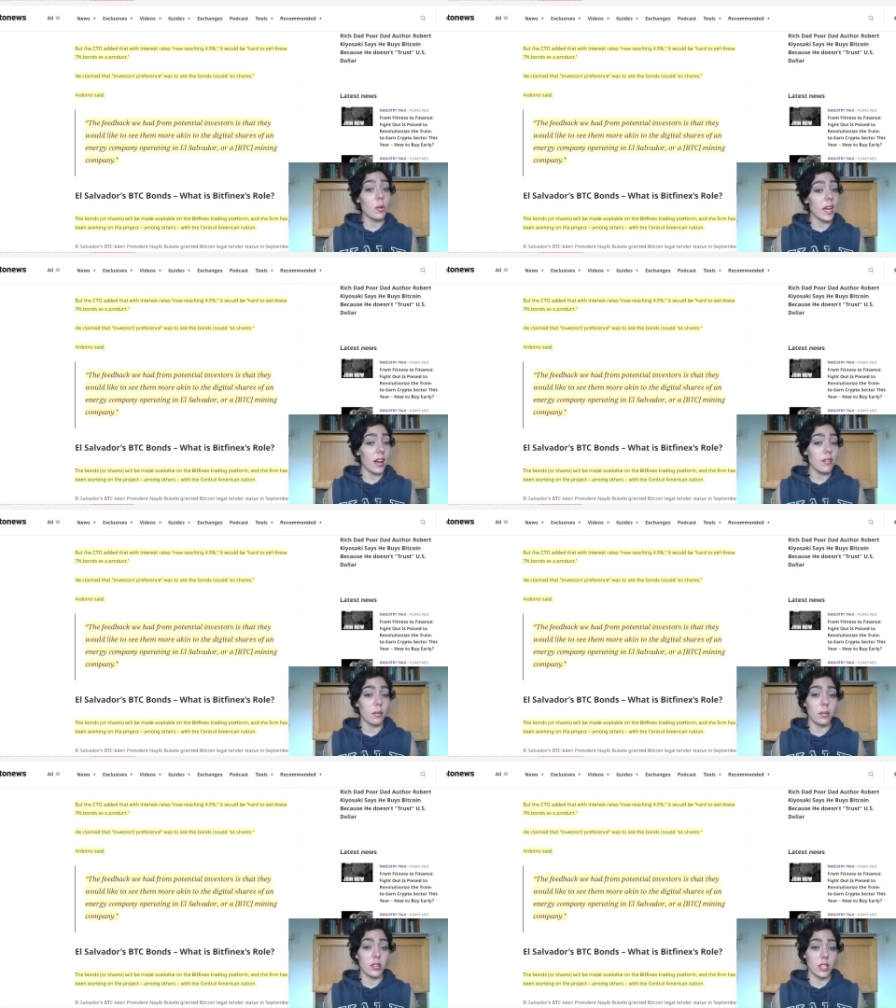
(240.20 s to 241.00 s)
we had
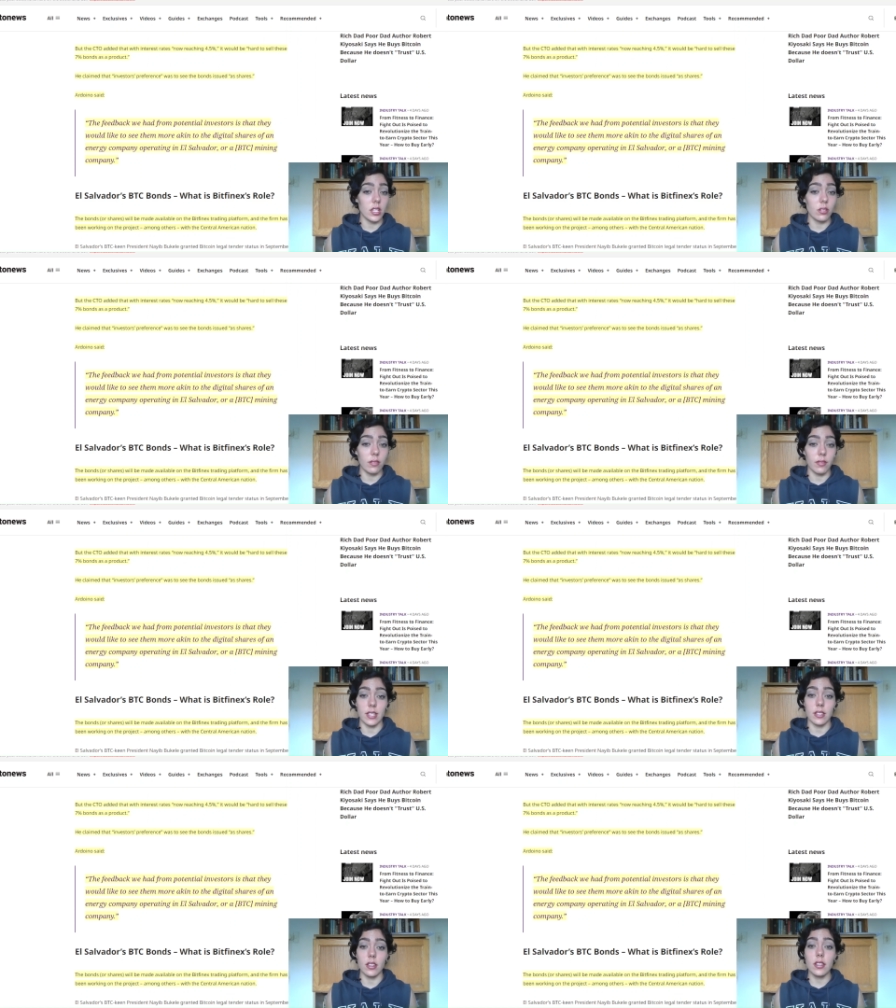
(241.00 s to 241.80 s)
from potential
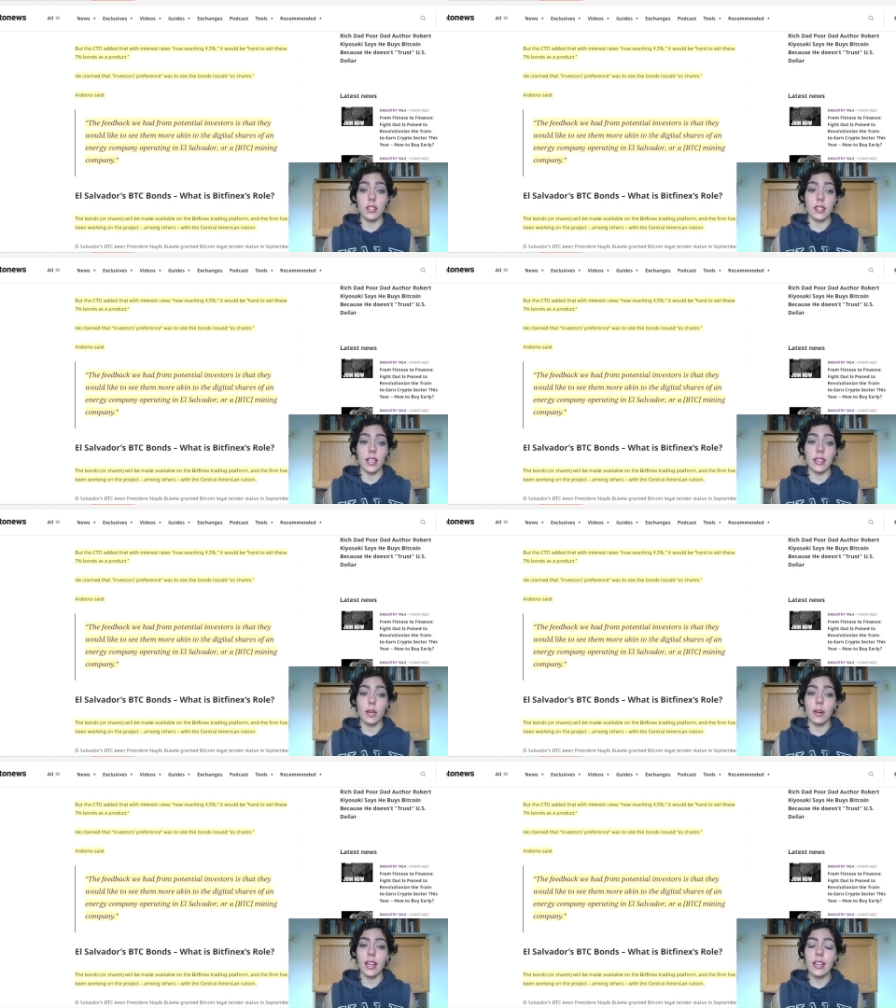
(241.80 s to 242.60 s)
investors is that they
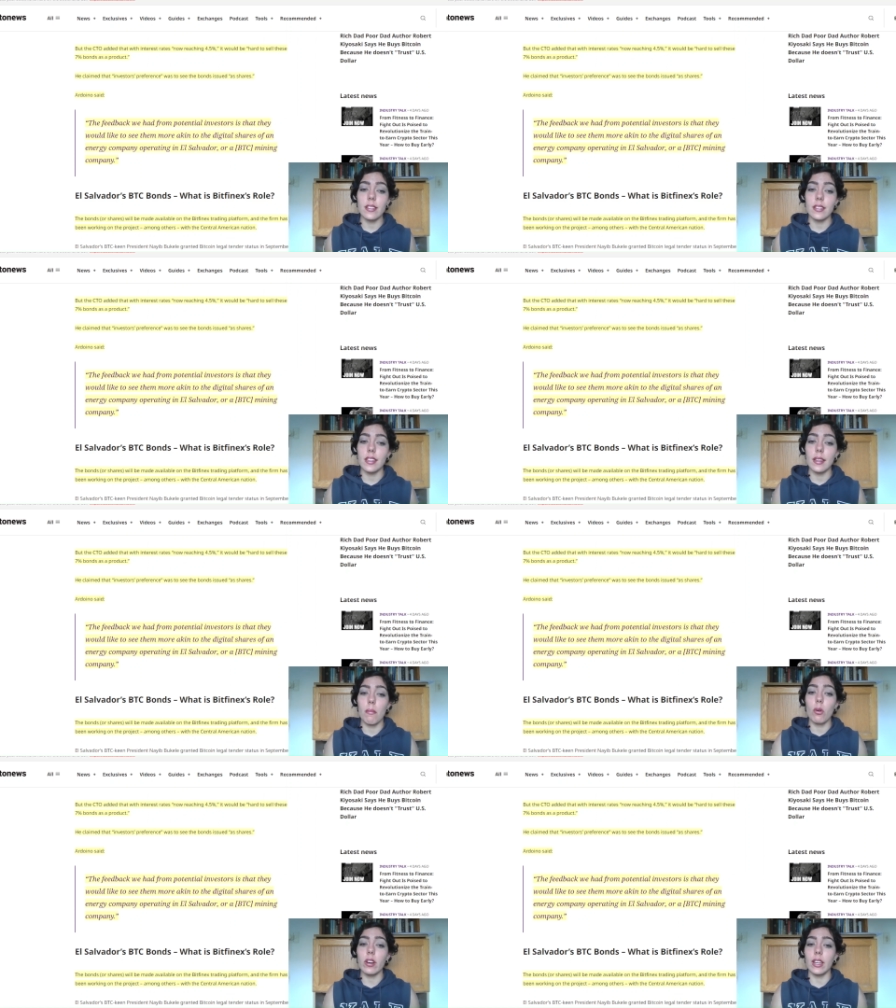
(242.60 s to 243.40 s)
would like to see them
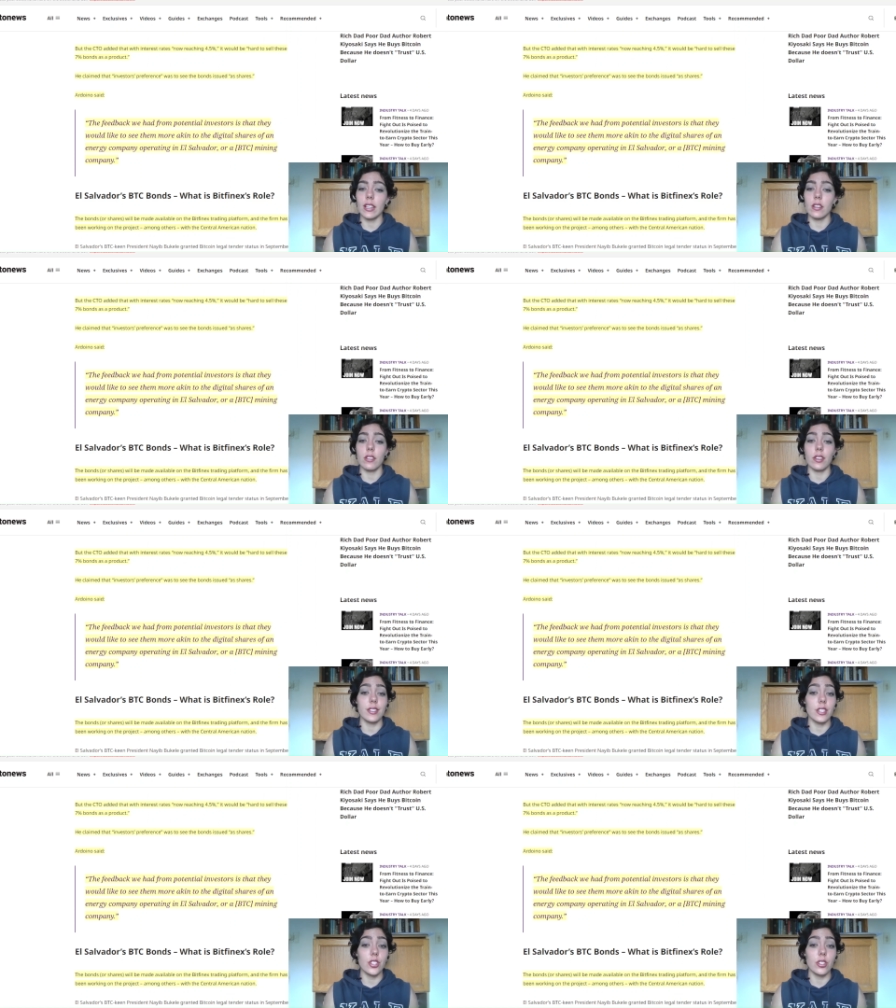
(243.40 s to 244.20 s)
more akin to the
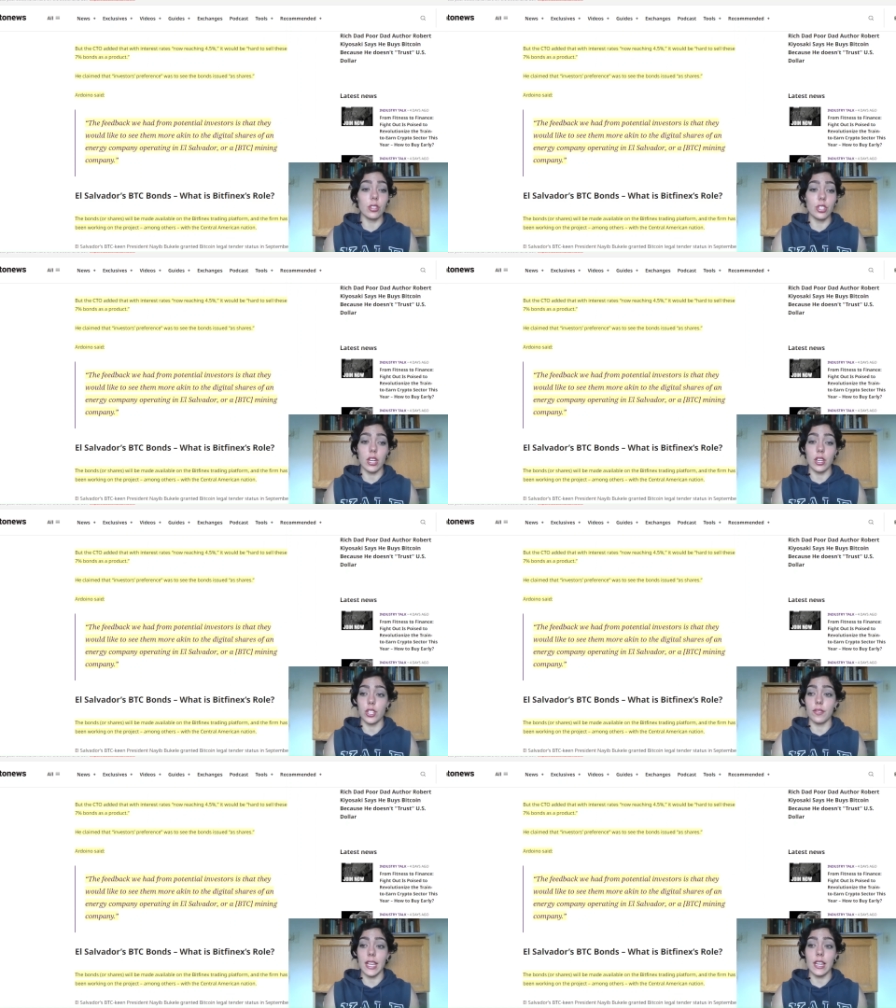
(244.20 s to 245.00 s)
digital shares
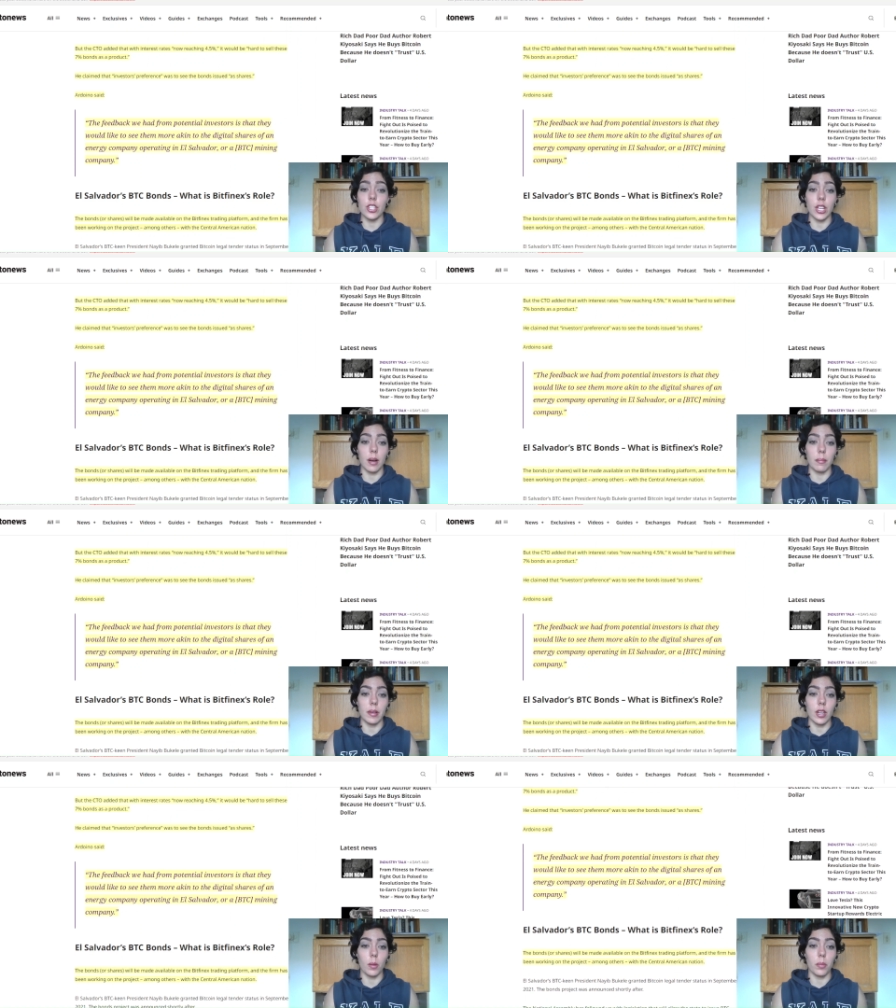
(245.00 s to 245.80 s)
of an energy
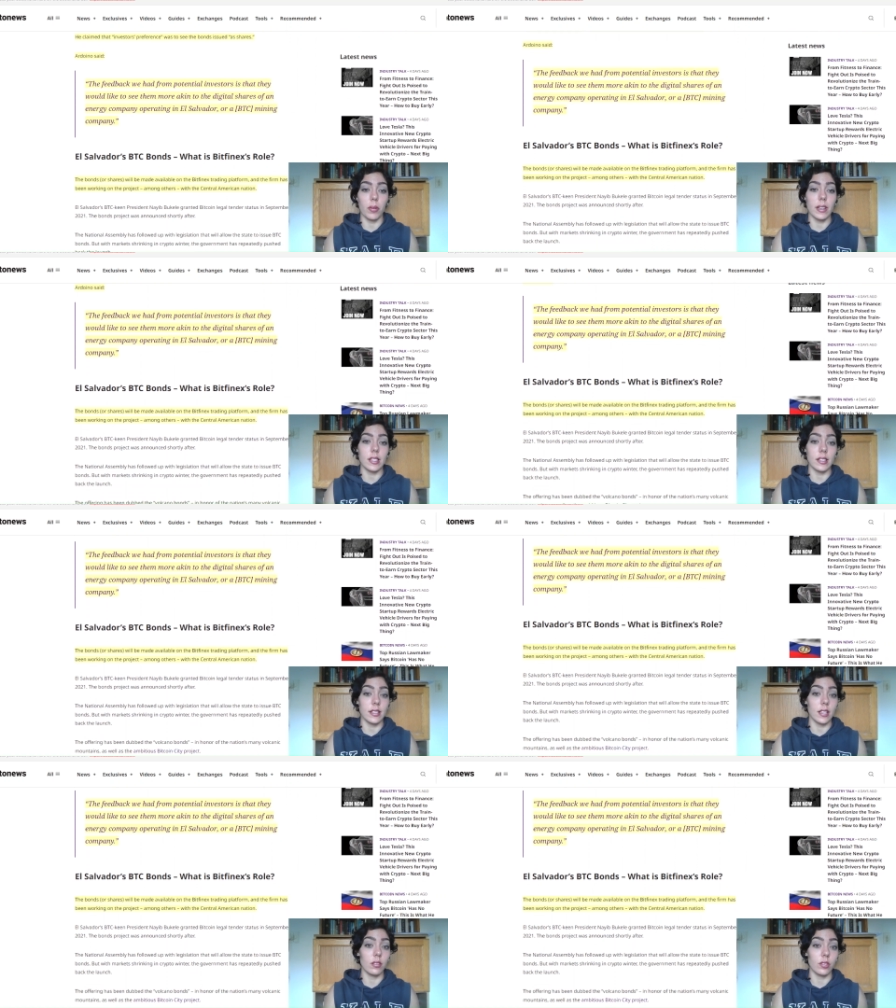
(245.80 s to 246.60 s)
company operating in
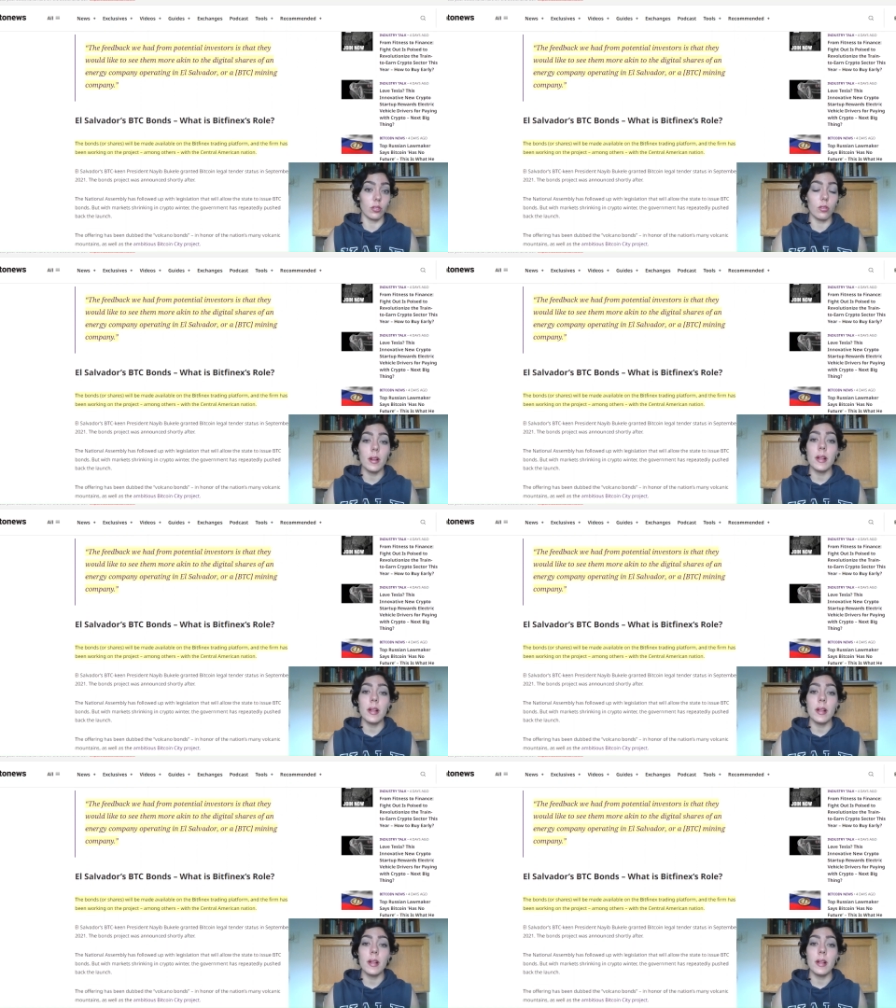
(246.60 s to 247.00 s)
Salvador